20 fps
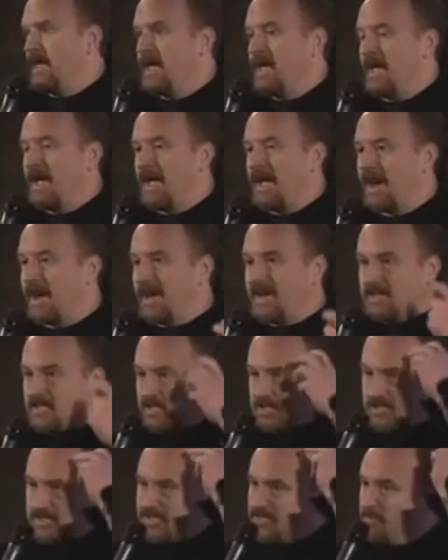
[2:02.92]
And
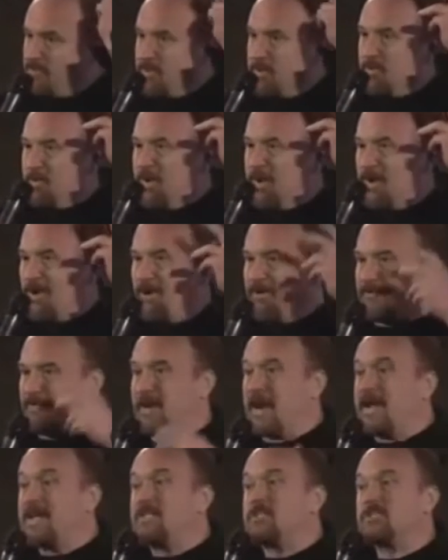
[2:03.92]
something went off,
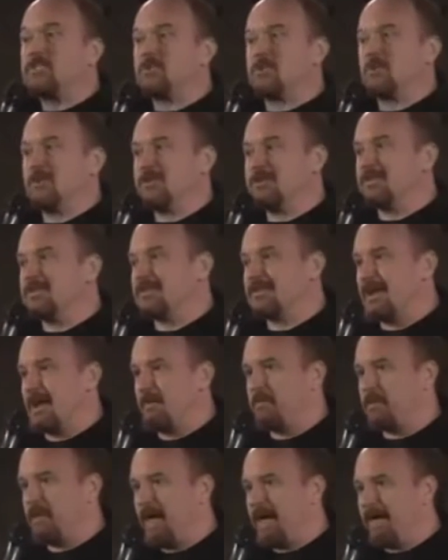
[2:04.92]
and I just couldn't
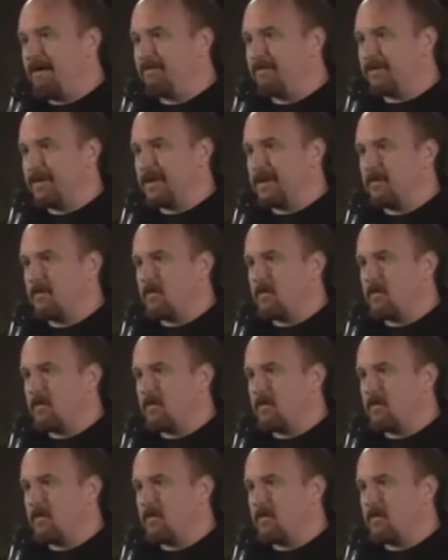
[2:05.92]
stop laughing.